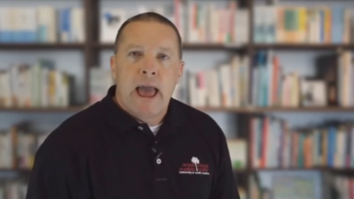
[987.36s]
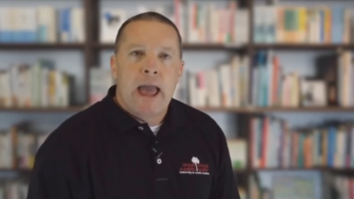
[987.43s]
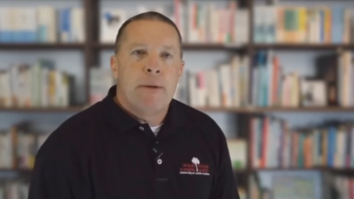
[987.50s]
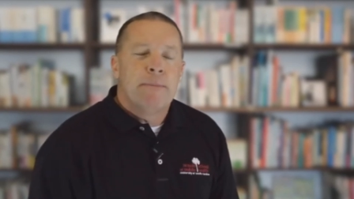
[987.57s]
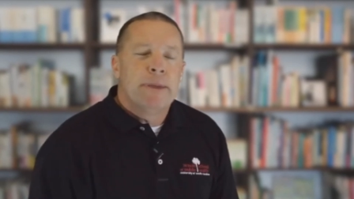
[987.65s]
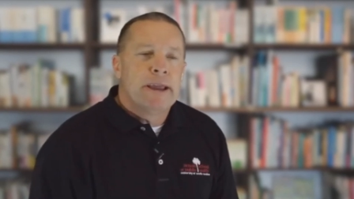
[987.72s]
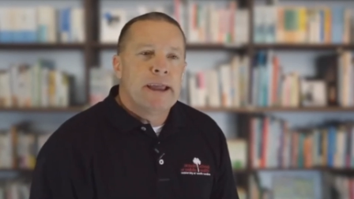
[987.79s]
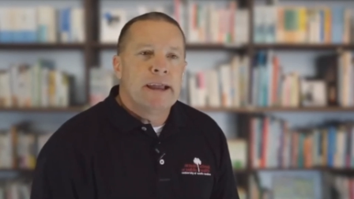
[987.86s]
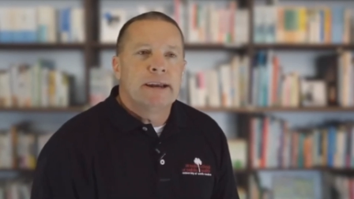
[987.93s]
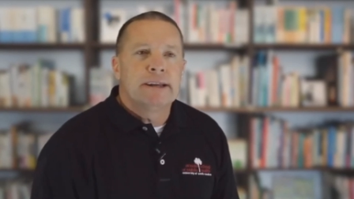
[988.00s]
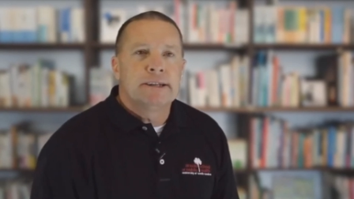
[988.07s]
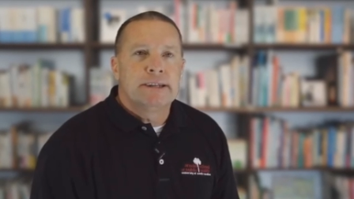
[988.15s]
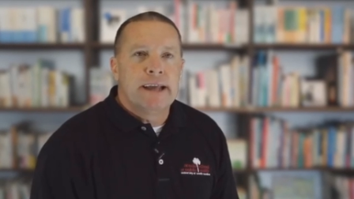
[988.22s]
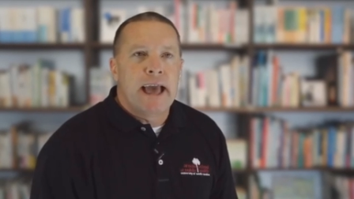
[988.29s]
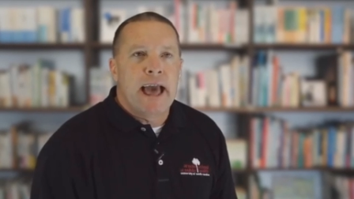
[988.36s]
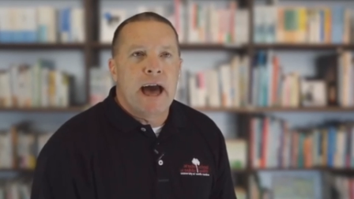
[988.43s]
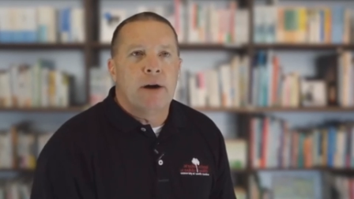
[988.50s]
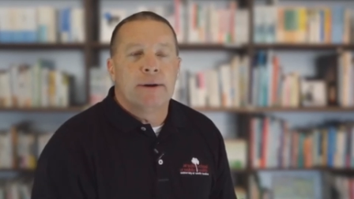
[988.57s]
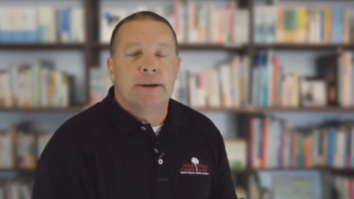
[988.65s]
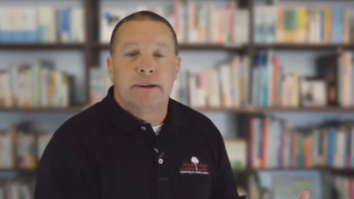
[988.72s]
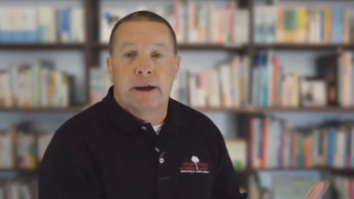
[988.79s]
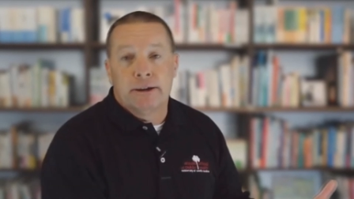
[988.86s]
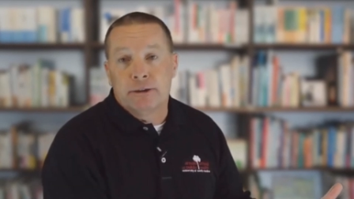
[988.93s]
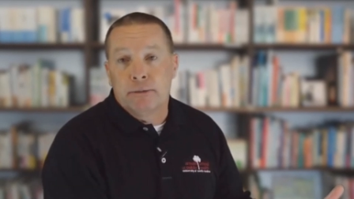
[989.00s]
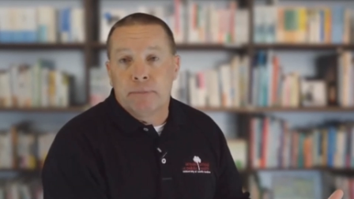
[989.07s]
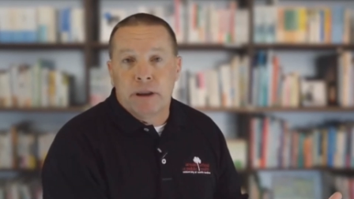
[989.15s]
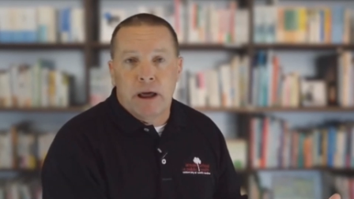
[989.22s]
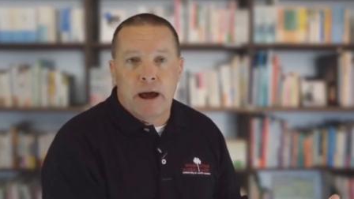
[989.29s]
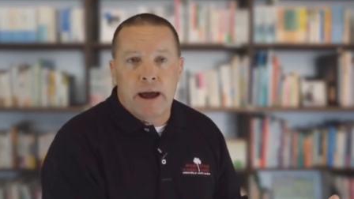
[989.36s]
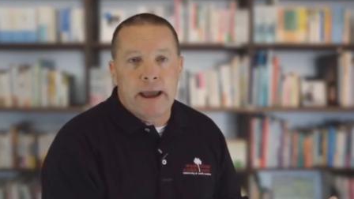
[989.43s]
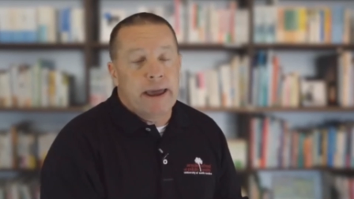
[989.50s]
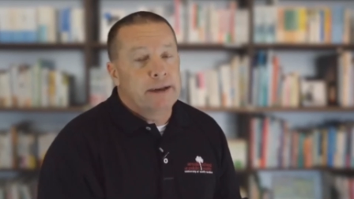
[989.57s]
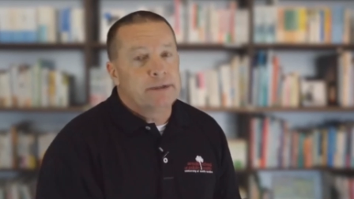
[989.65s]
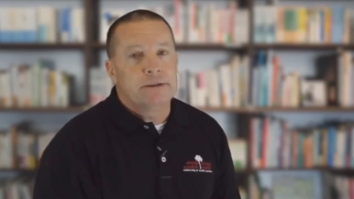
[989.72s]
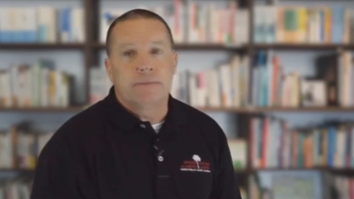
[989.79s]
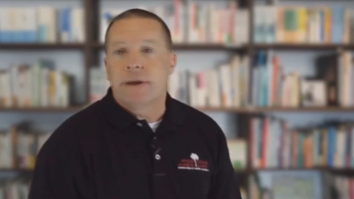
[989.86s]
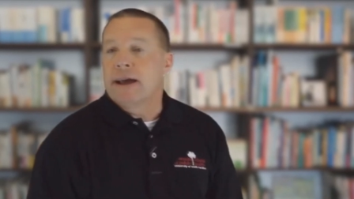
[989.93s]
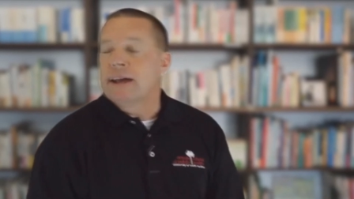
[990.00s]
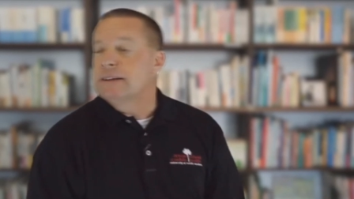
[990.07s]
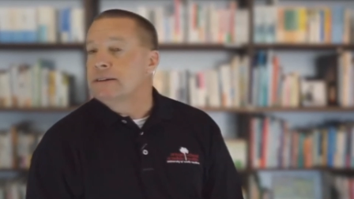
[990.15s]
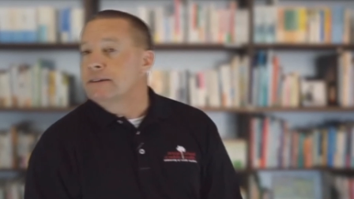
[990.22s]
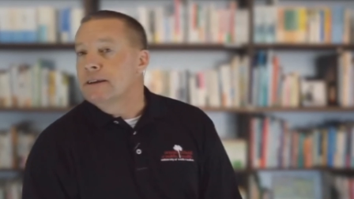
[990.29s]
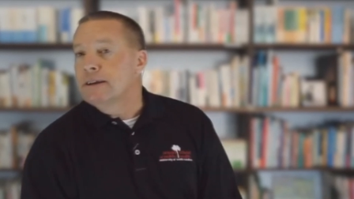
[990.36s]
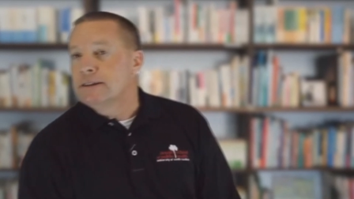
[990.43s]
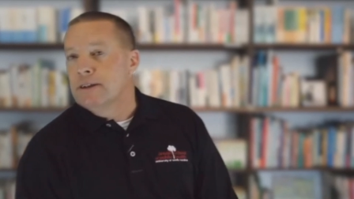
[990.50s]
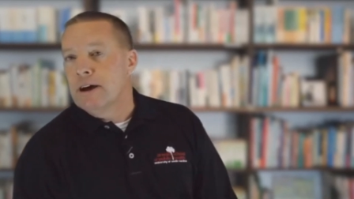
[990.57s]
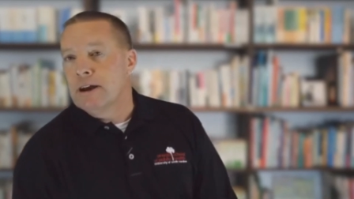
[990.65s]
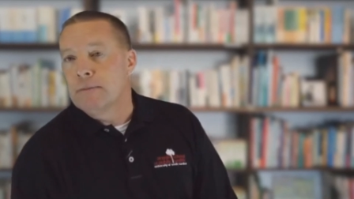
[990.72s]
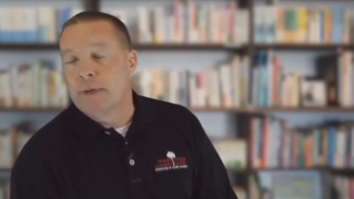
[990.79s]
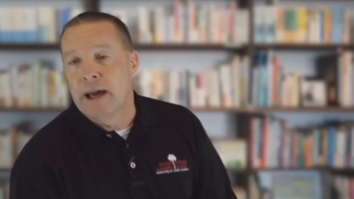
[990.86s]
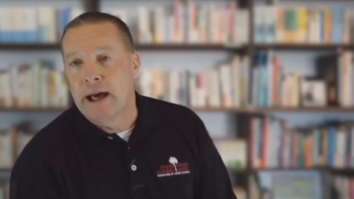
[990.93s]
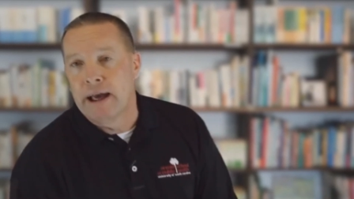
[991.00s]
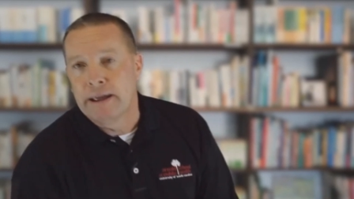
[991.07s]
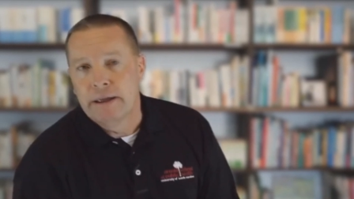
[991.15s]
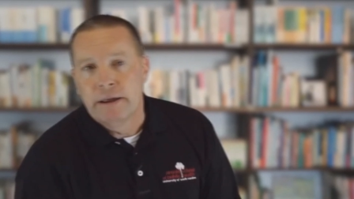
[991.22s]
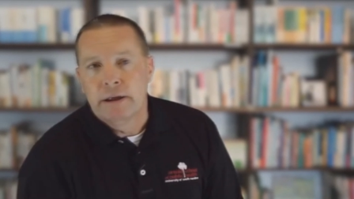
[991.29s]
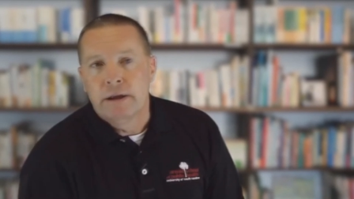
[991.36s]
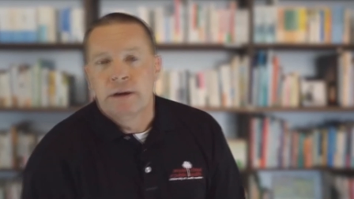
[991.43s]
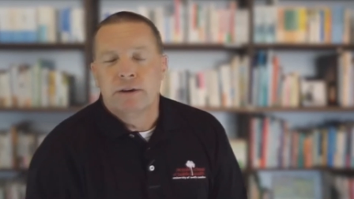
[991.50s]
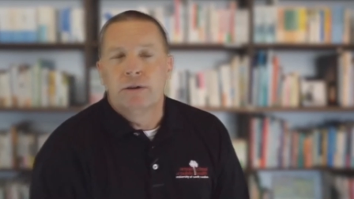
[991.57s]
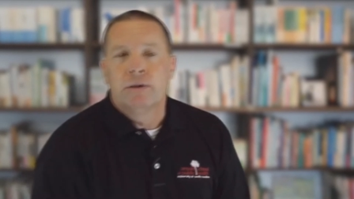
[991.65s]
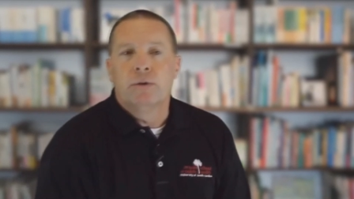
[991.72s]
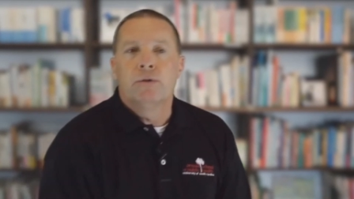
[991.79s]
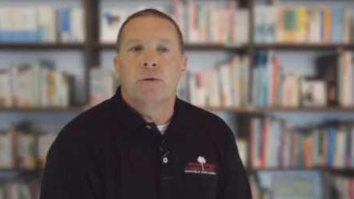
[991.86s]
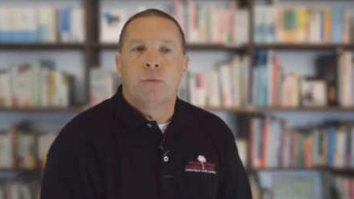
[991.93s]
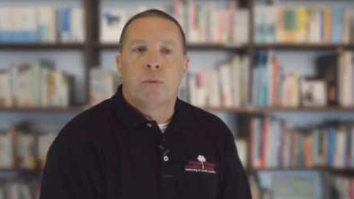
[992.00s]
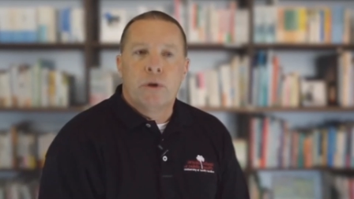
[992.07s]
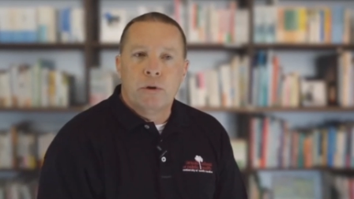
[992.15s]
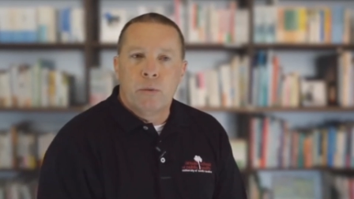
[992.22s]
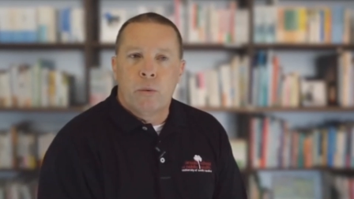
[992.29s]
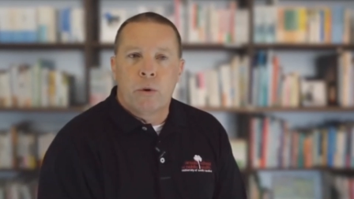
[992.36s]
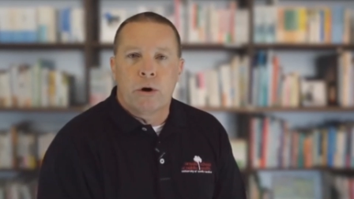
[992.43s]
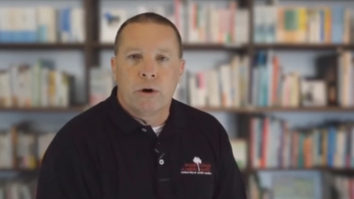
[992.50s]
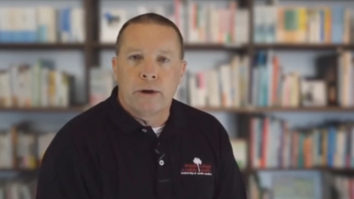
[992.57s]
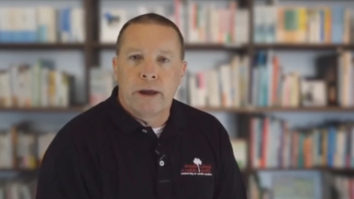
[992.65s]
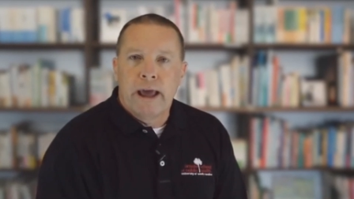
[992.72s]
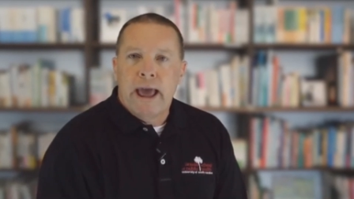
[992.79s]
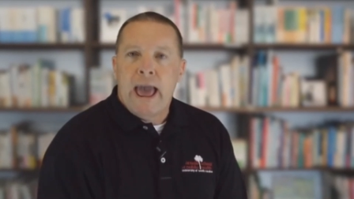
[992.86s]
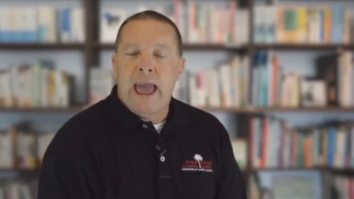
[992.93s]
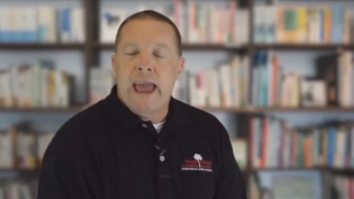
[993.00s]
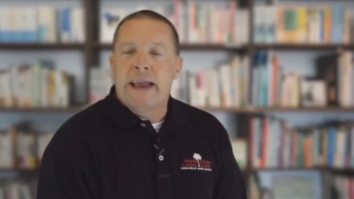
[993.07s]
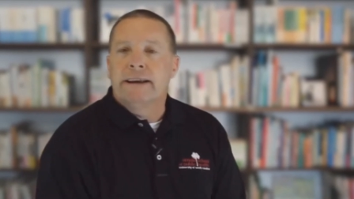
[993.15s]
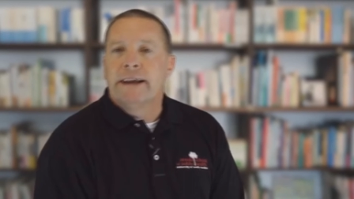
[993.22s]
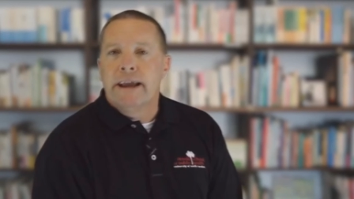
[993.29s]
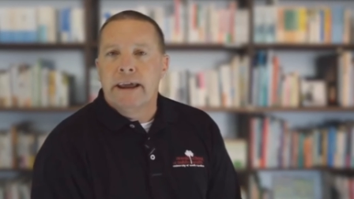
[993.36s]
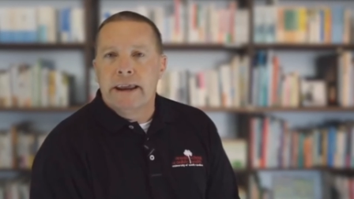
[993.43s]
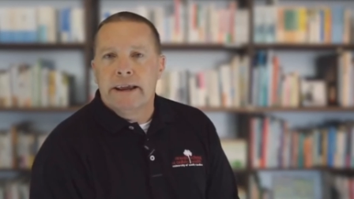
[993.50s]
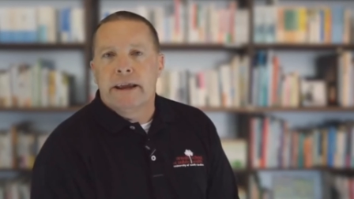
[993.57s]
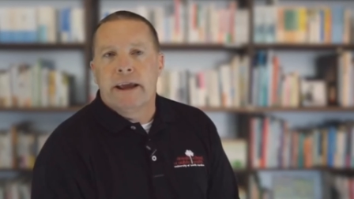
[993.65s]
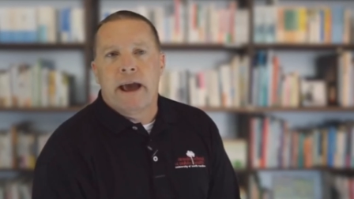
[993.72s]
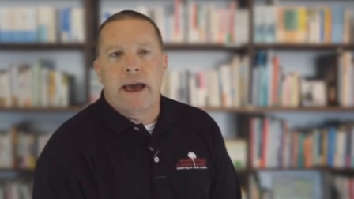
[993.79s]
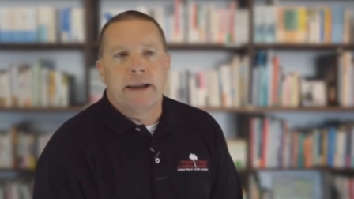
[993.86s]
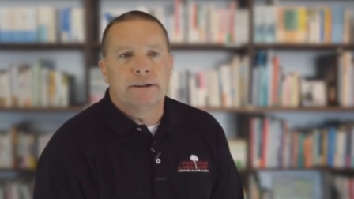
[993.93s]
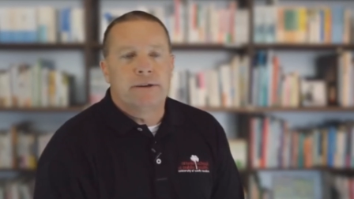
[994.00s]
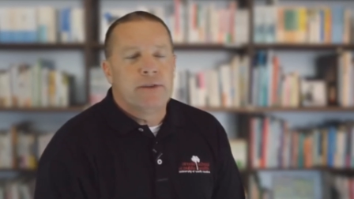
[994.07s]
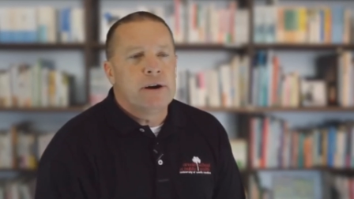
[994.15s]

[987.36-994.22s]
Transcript: and begin to see how it does apply and in some cases does not apply to the real world and get engaged.